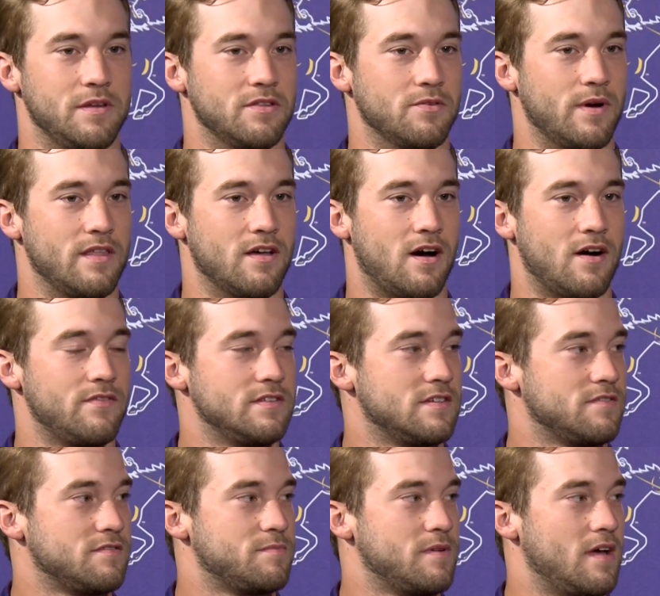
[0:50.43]
the way the offense
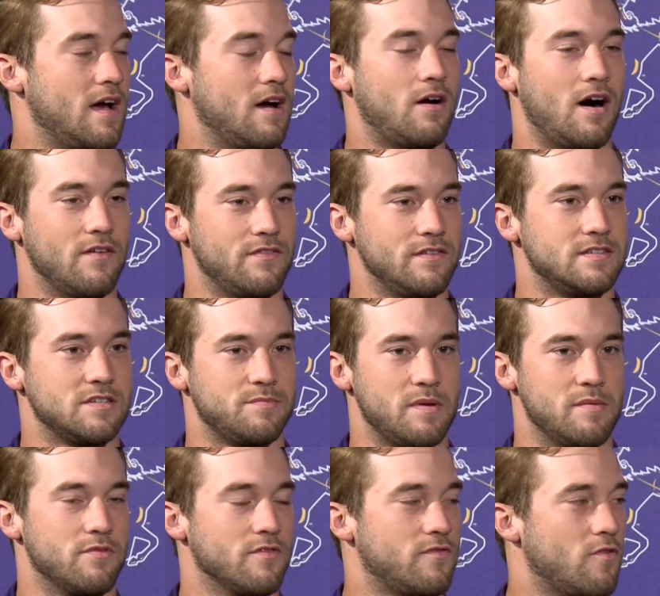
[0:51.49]
has, offense has been
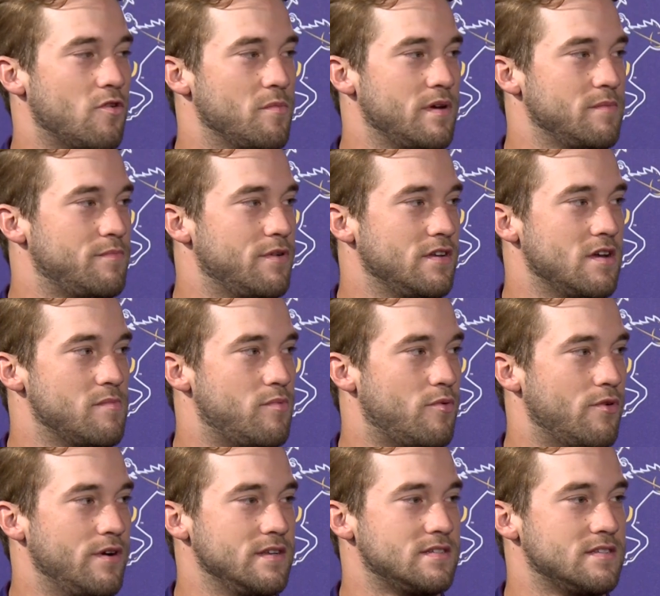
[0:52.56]
performing, putting up
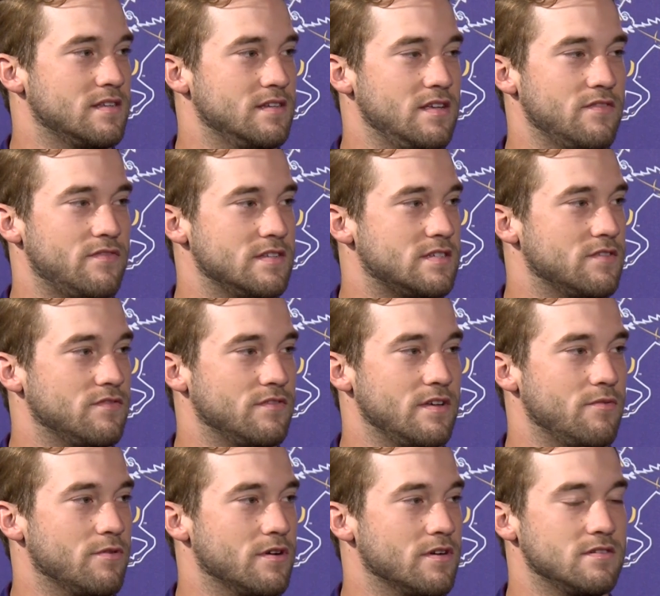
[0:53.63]
points, and then defensively,
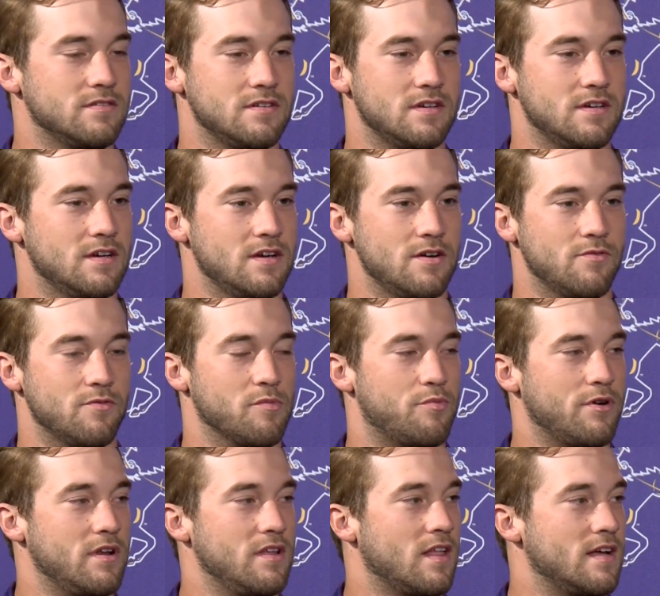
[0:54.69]
we're we're
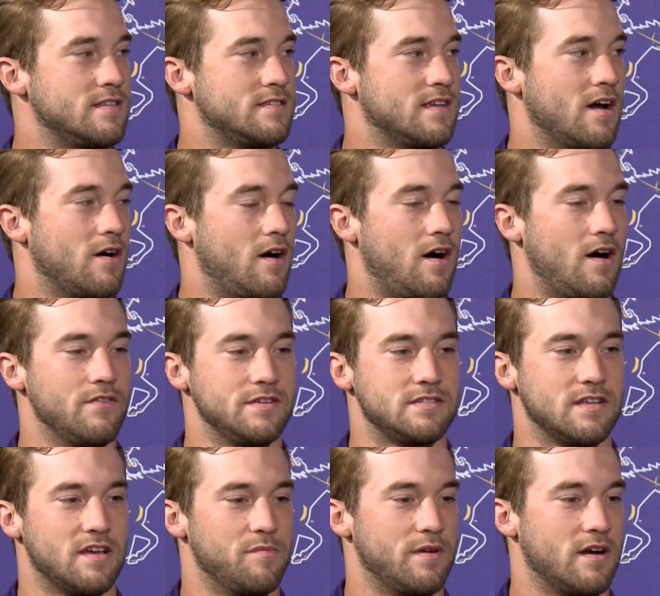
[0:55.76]
pretty lights out. Obviously,
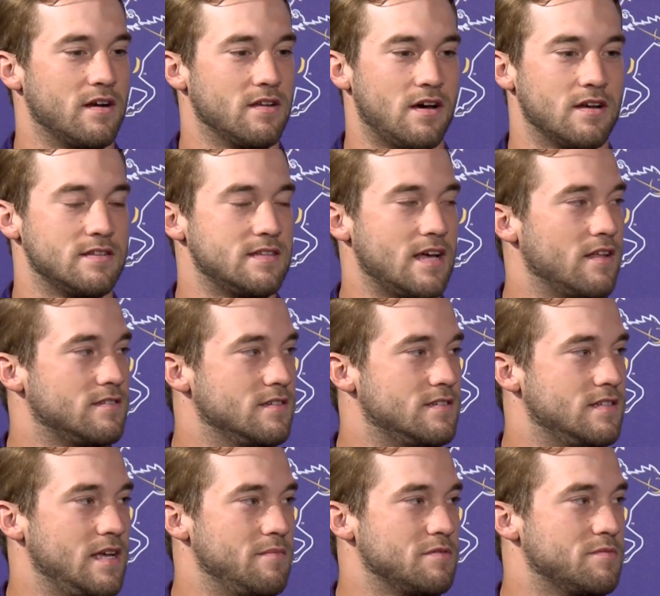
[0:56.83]
I've been on a lot of talented
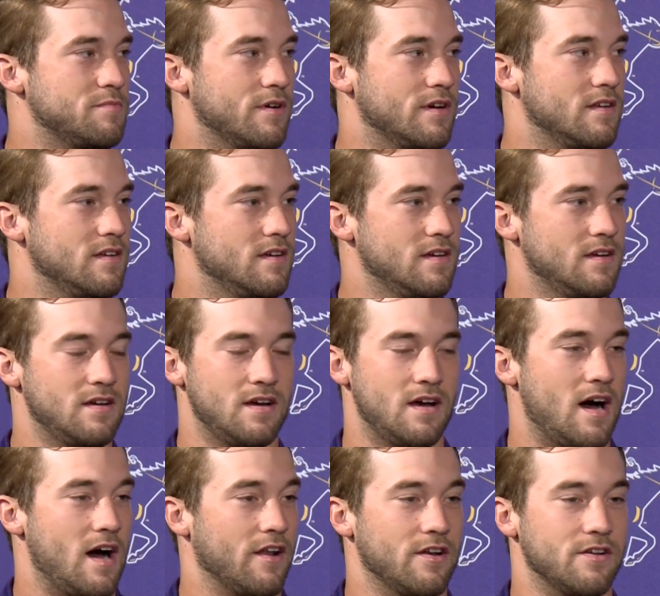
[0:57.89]
teams, but
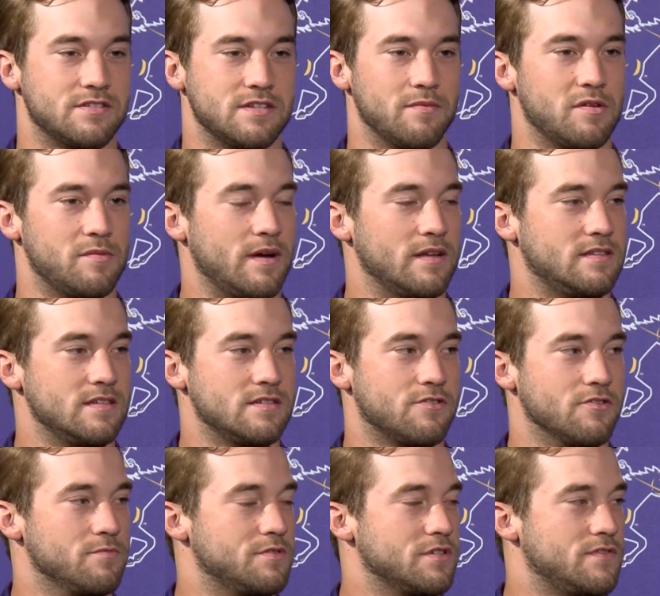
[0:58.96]
I don't know, something about this
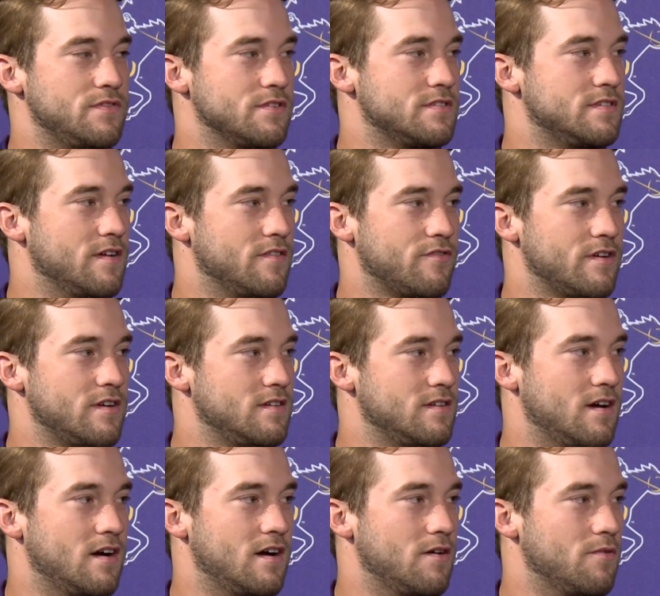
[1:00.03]
group just feels different.
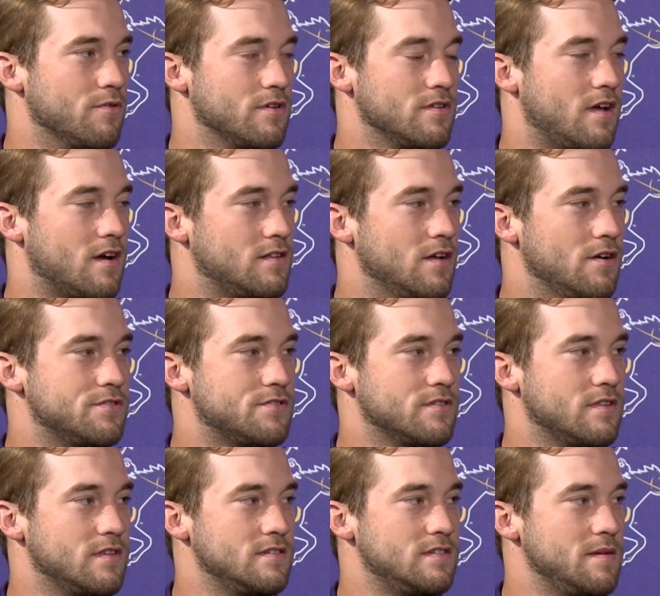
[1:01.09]
Uh, we're a lot closer
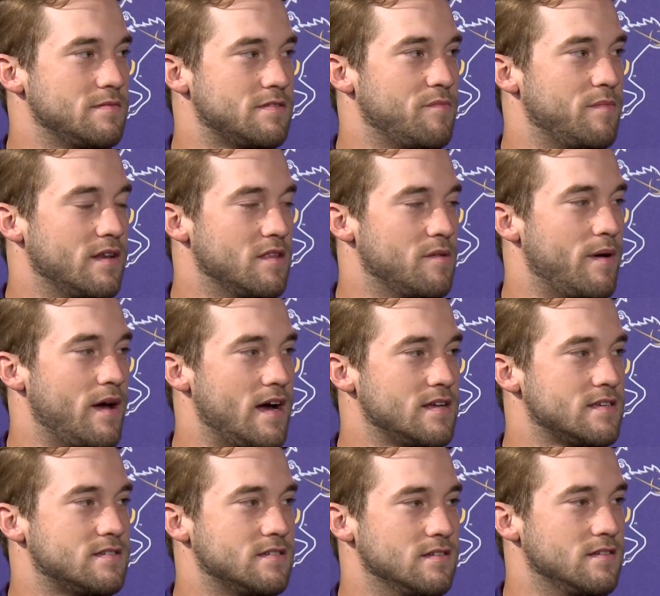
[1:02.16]
than teams have been in the
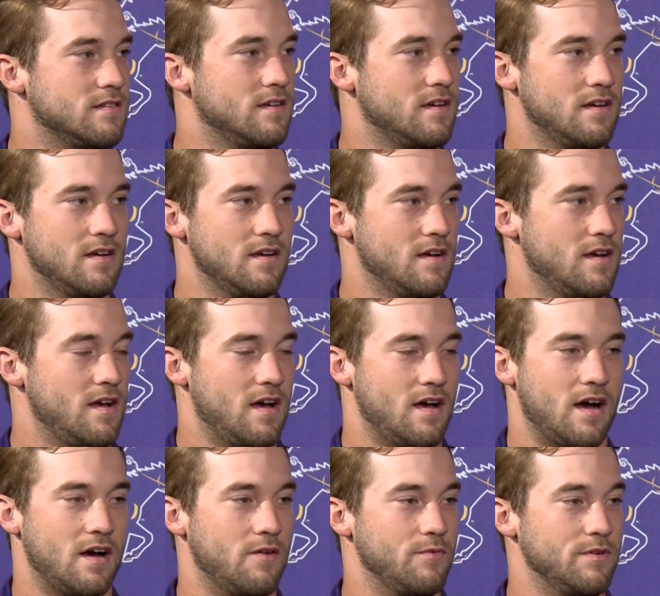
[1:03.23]
past, and
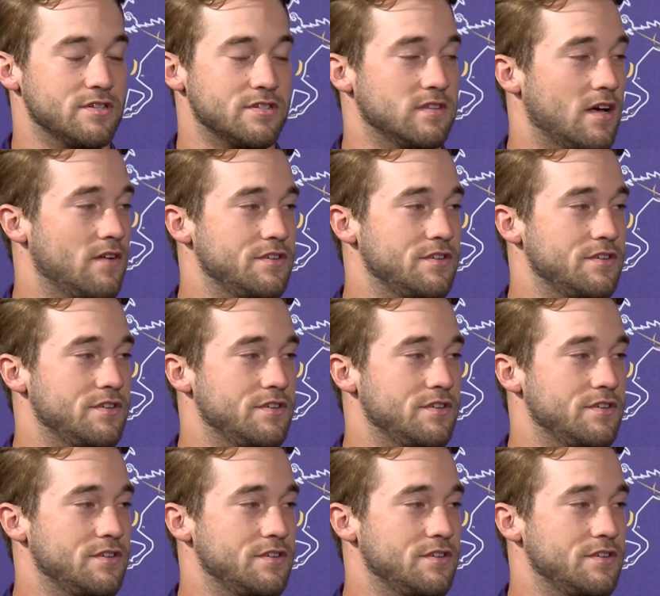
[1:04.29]
we just love